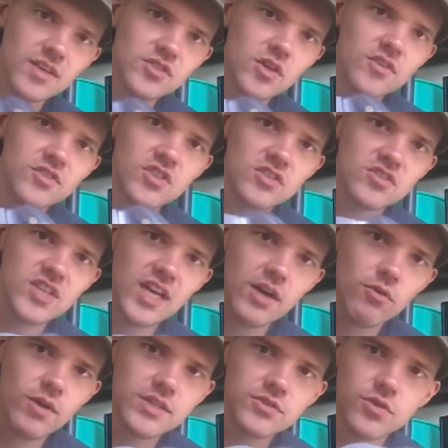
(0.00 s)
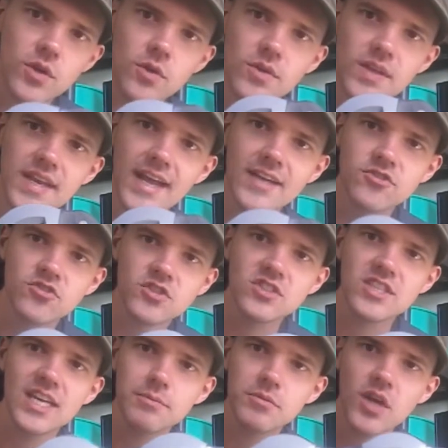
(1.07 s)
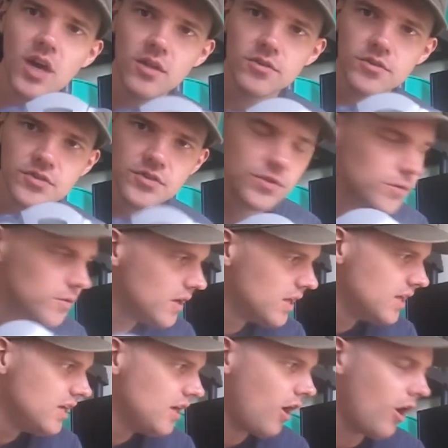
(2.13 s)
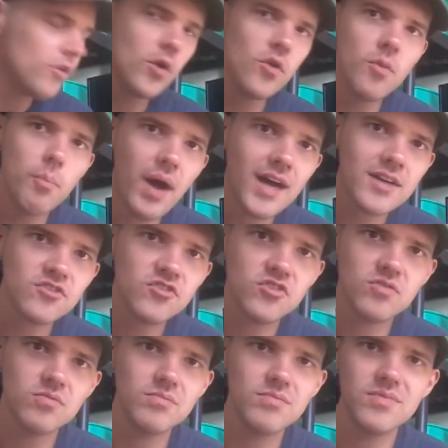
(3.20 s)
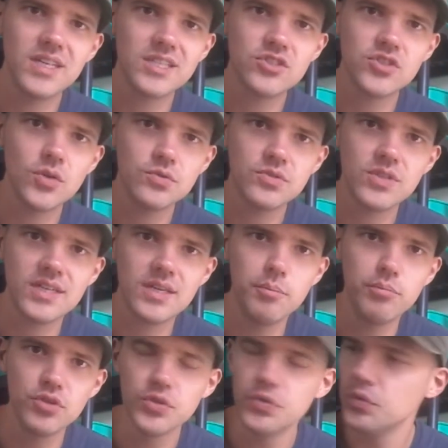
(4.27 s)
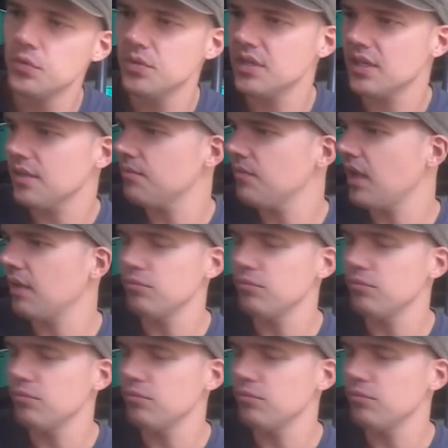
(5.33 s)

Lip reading: I saw this on Sega Retro, it has the same color too. Although the box shows like a blue and I